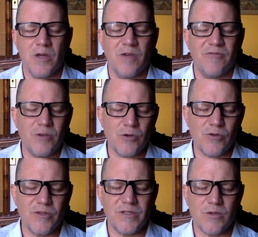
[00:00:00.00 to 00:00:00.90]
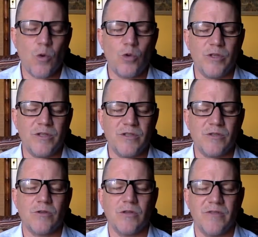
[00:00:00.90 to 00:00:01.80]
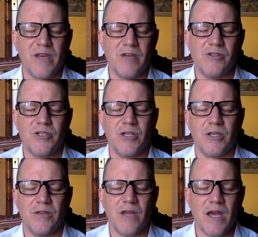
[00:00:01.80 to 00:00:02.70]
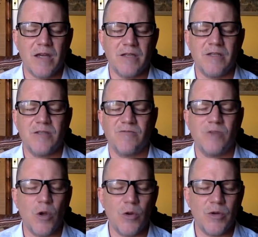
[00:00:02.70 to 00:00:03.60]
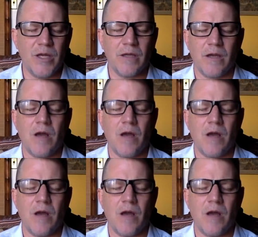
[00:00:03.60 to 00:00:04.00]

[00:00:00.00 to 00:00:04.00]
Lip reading: Feel this golden circle of energy that is floating